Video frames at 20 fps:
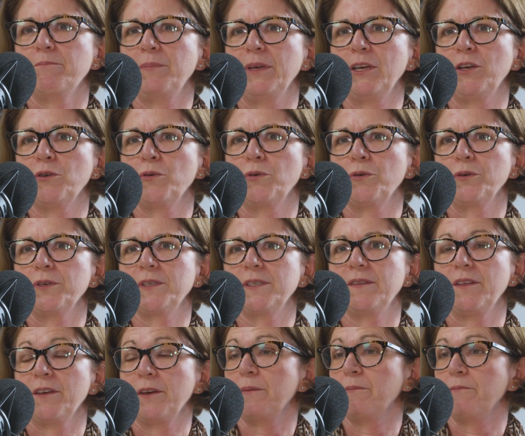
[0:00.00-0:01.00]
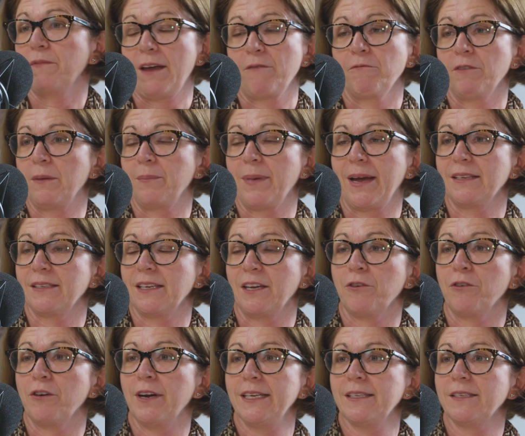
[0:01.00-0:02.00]
because that rebate's
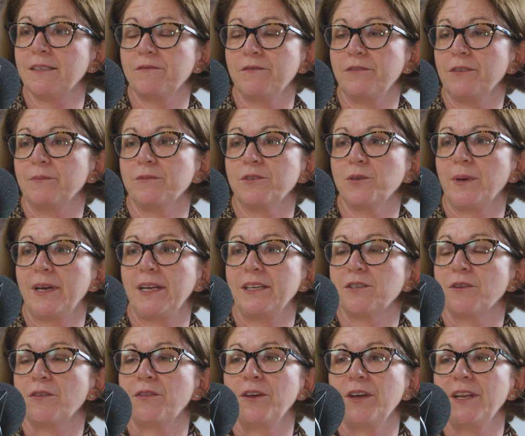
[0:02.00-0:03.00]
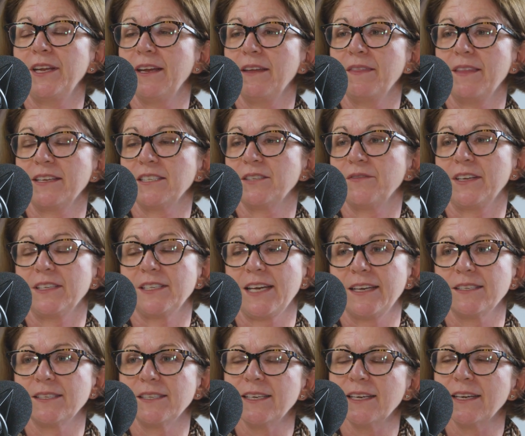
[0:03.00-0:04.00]
increased from 20 to 30, and that's
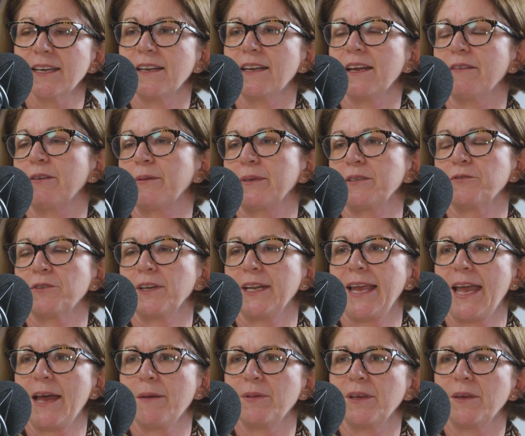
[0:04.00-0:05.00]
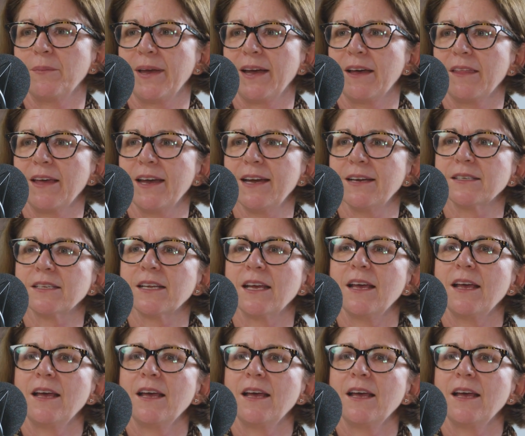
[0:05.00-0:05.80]
fantastic, and everyone's really happy about that.